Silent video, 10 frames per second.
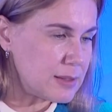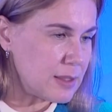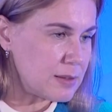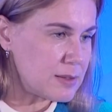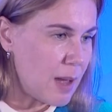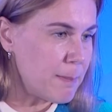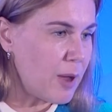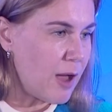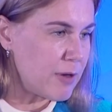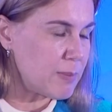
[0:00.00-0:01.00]
some
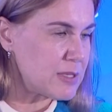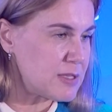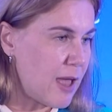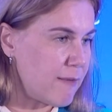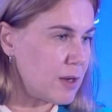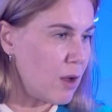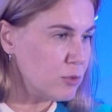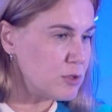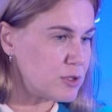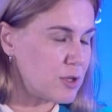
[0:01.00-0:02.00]
governments have
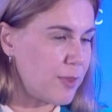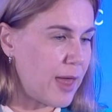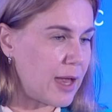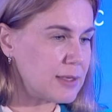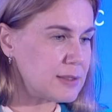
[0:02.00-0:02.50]
announced that